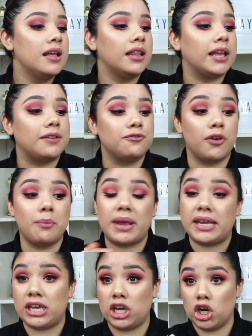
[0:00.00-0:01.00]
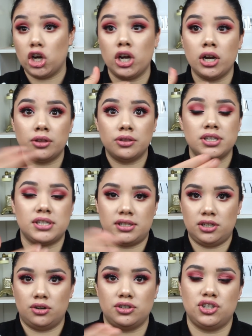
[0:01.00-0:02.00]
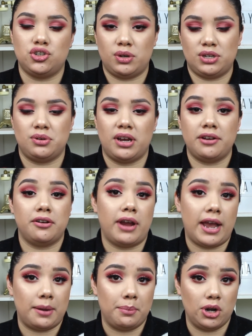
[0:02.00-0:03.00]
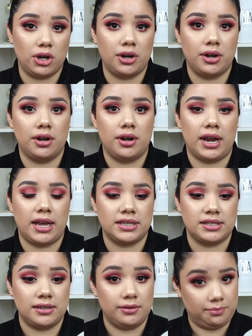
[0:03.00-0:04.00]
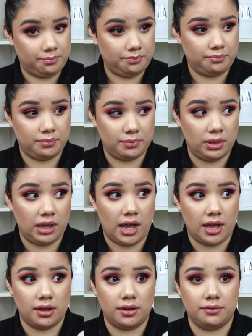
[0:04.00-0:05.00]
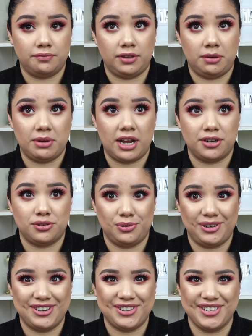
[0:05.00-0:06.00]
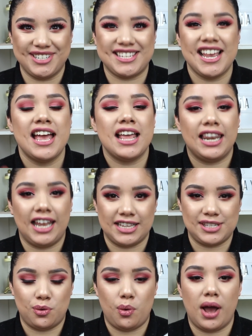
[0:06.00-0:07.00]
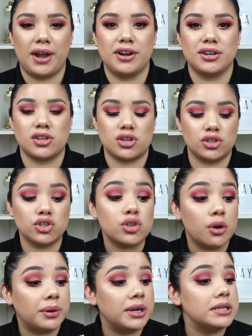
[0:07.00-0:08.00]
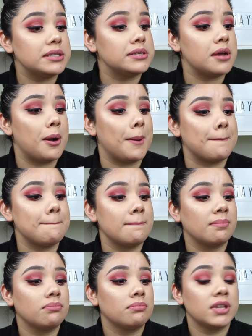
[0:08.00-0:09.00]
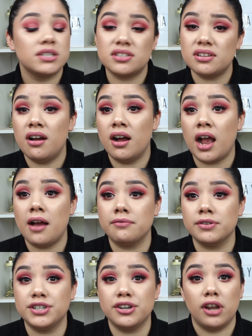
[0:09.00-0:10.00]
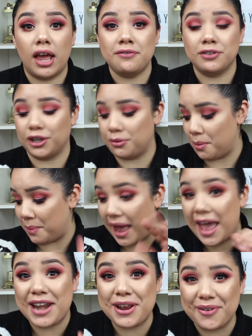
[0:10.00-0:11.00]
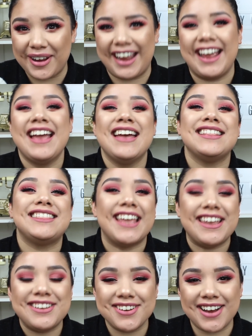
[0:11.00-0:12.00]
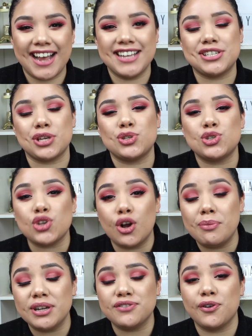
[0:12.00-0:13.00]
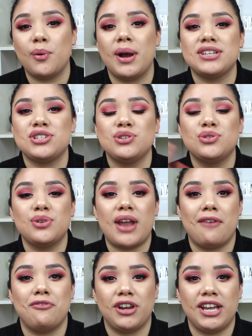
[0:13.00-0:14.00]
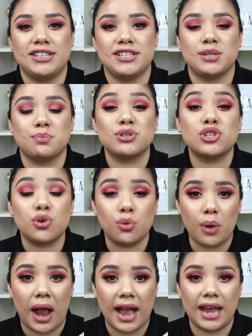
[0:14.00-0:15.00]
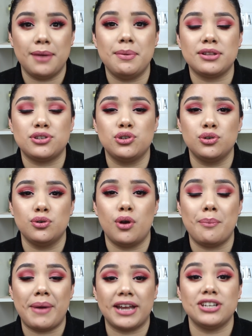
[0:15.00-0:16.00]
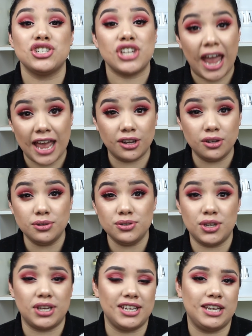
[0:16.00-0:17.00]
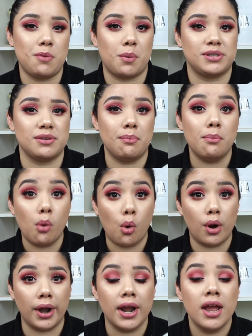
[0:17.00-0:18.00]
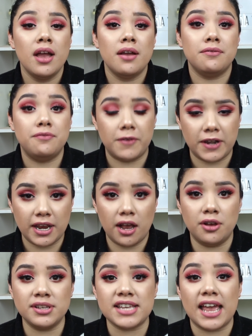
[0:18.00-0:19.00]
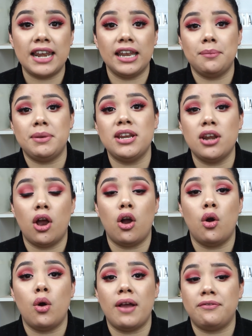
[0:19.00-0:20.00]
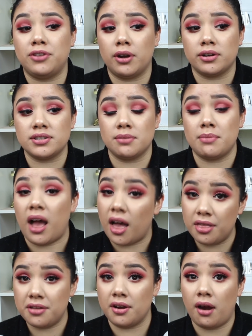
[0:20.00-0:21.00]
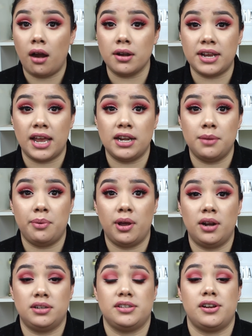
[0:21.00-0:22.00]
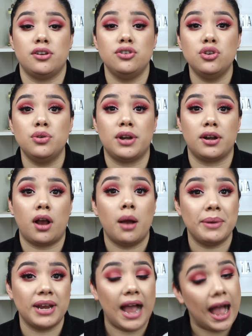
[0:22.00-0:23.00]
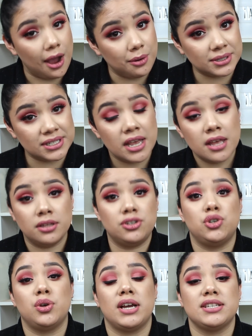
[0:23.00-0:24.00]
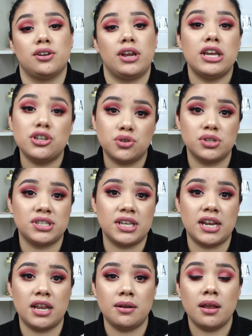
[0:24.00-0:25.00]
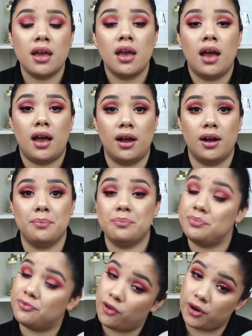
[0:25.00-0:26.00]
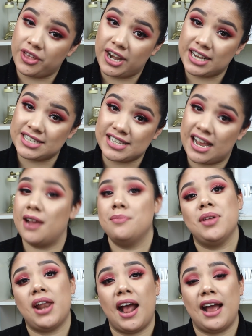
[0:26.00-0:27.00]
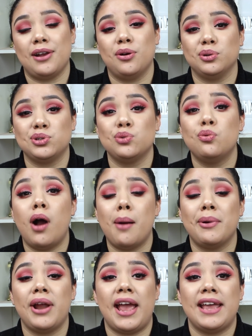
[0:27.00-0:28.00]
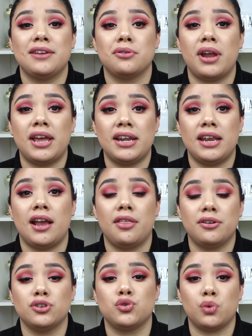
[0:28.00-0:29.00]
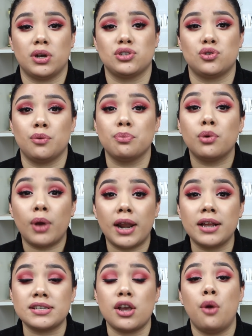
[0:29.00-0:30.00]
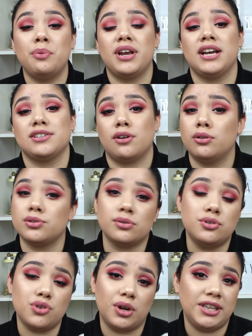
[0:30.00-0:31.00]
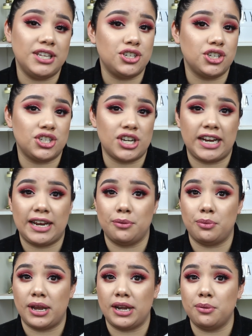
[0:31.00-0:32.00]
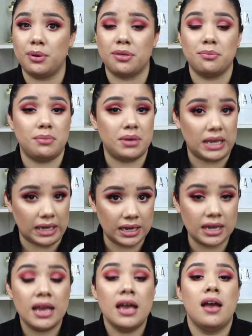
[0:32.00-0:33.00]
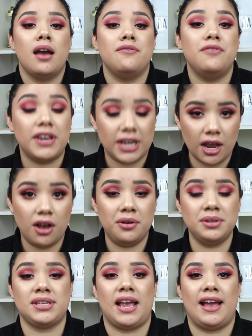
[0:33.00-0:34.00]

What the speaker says: Like from here, this, you know, situation we got here, I had a burger, I had a lot of Flamin' Hot Doritos, lots of waters, soda, so still hung on for dear life a little bit. But anyway, thank you guys so much for watching. Do not forget to subscribe to my channel so you can keep up with some more videos, and let me know if there are some other hard candy products that are new that are coming out that you guys are interested in for the next time that I go to Walmart and or any other drugstore products. I hope you guys are also enjoying the Chit Chat Get Ready with me videos.